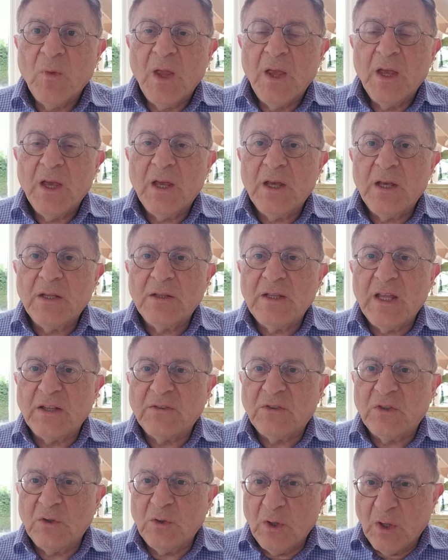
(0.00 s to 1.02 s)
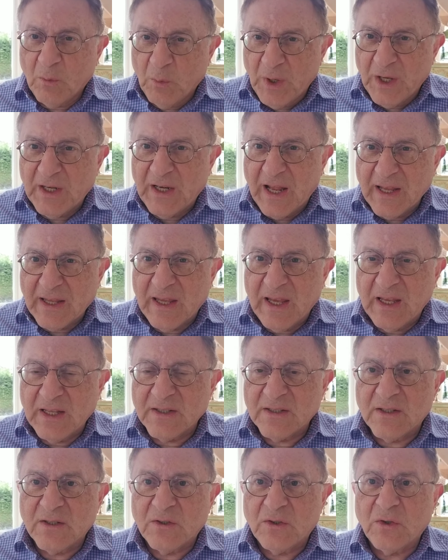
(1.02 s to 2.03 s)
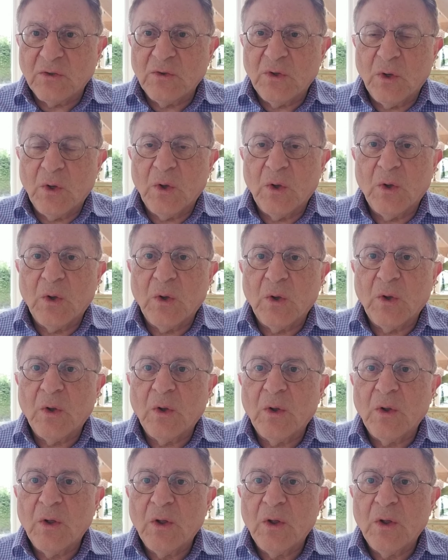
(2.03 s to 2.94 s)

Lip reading: that they were against the